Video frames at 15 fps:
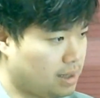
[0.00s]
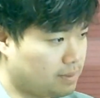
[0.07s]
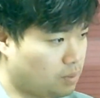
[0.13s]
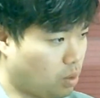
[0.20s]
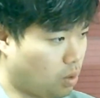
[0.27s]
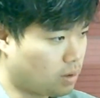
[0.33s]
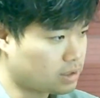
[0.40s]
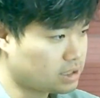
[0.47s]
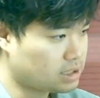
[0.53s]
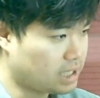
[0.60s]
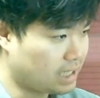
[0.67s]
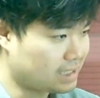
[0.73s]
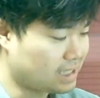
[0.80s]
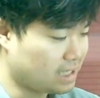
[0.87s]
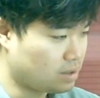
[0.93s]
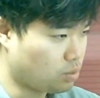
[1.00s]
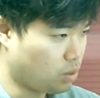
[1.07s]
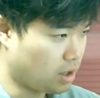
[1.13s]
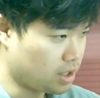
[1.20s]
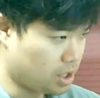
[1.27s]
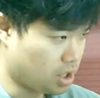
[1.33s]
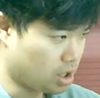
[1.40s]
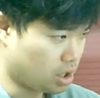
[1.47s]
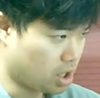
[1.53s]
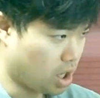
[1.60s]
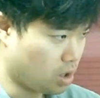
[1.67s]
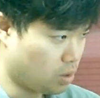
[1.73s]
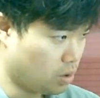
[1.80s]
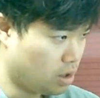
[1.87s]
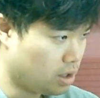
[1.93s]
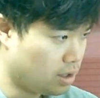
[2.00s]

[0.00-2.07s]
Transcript: more than they did 1 year ago.